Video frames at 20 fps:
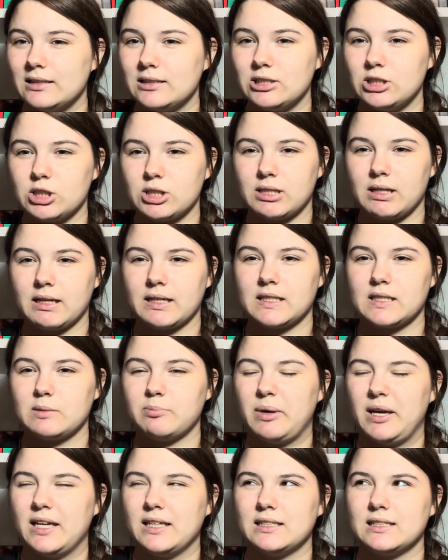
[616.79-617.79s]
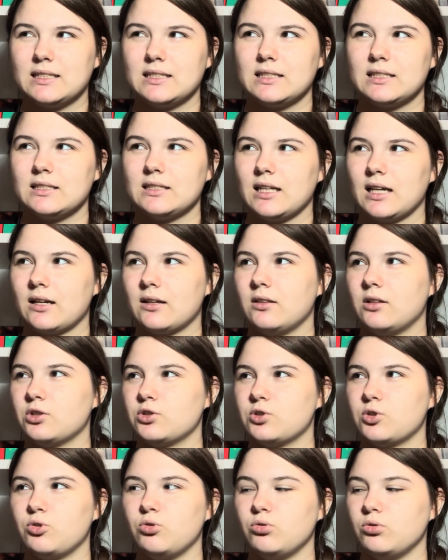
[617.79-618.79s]
just, like, space,
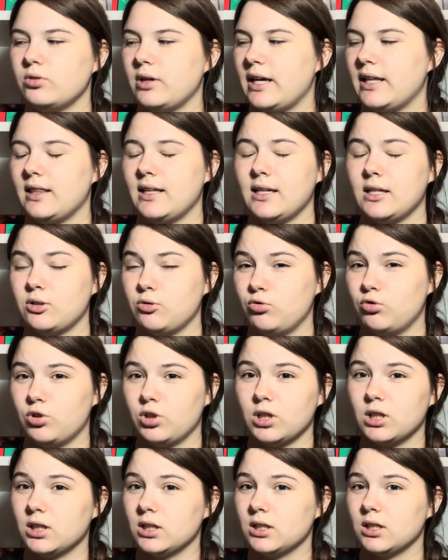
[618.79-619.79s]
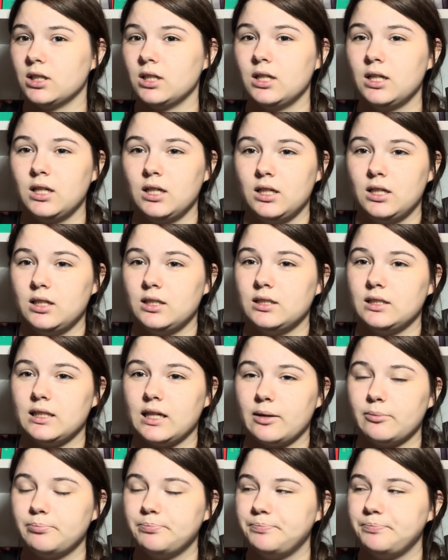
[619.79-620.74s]
psychological, alien horror. Yeah.